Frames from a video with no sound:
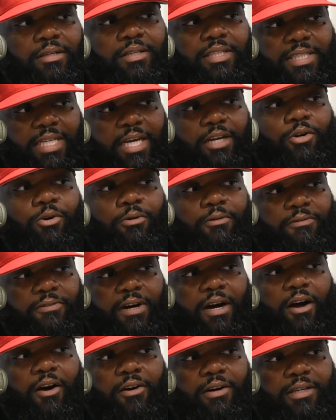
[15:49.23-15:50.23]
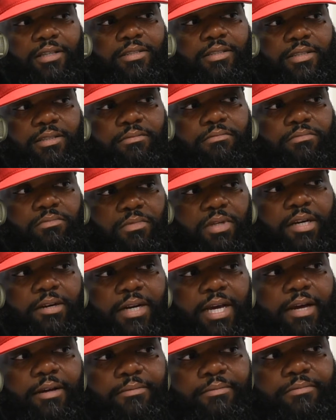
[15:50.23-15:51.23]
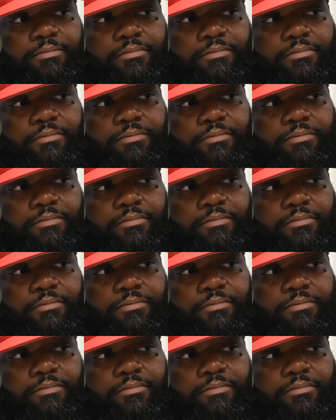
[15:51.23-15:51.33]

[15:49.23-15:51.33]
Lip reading: Is that cool for our audience to hear that?